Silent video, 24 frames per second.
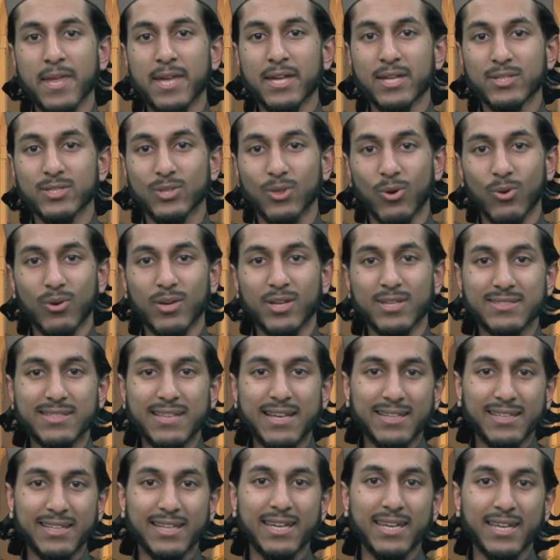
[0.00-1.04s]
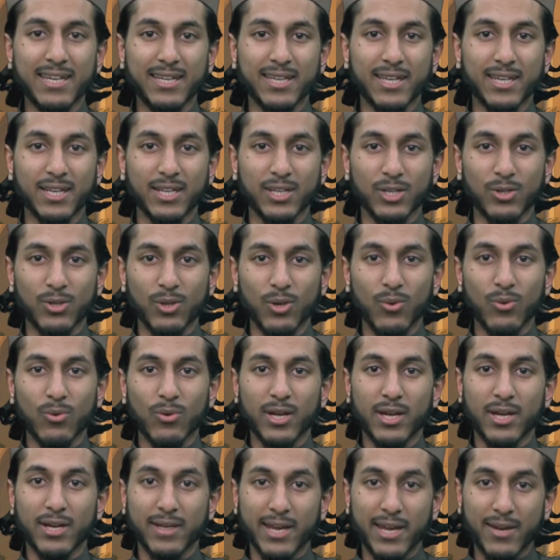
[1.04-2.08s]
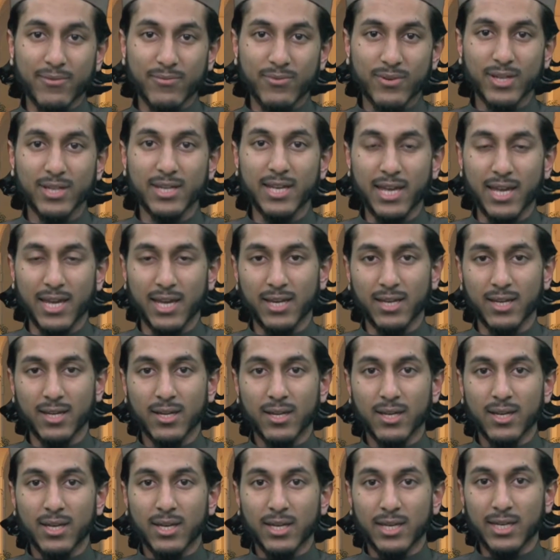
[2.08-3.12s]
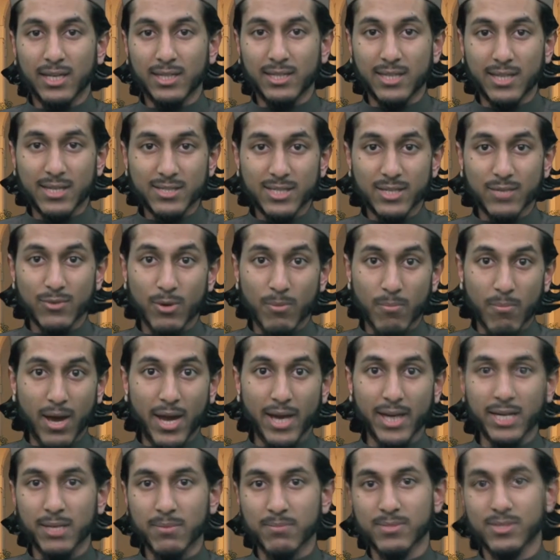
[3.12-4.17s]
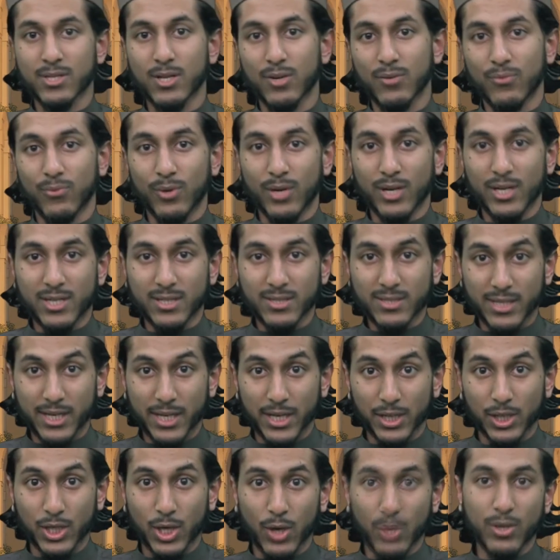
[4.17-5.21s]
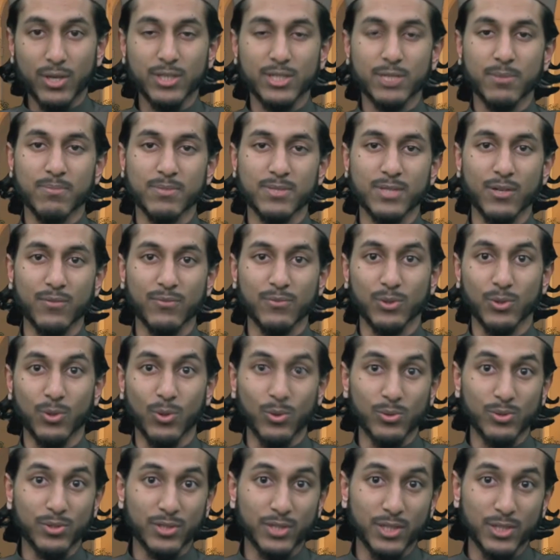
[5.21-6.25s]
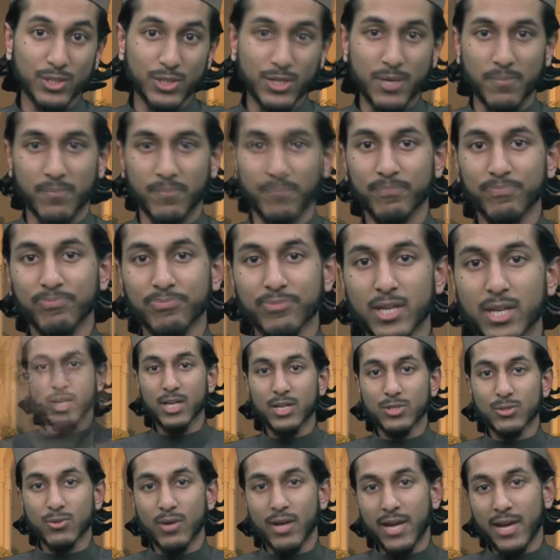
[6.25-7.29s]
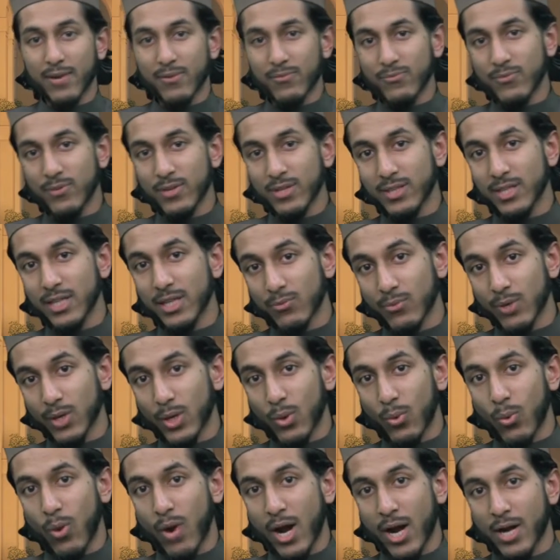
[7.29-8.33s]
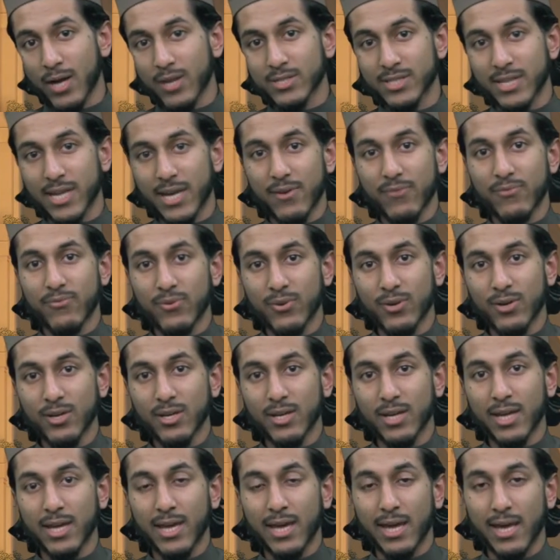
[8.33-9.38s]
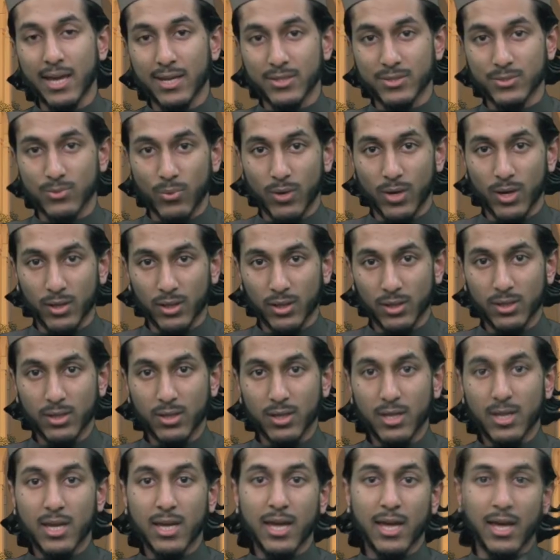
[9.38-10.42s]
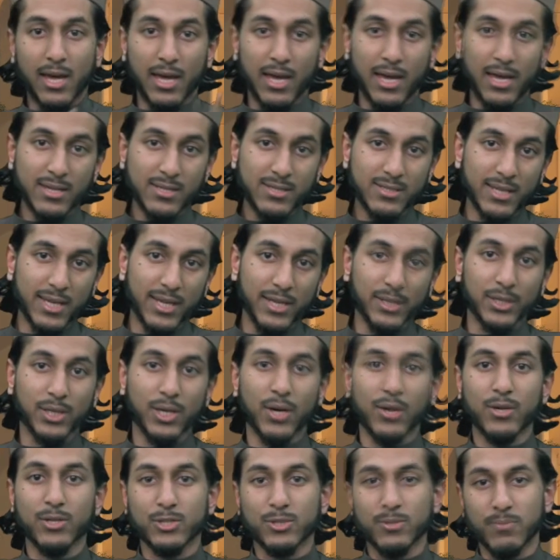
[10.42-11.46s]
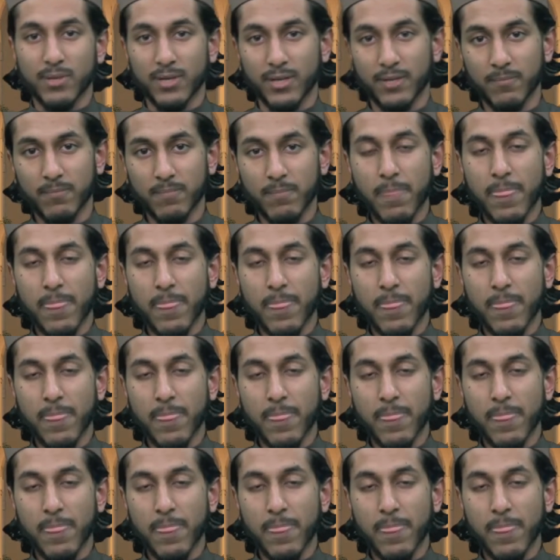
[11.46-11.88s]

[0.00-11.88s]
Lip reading: So it's not like, and every day he doesn't remind himself or he doesn't encourage himself to go to the gym. So everything requires effort as well as encouragement.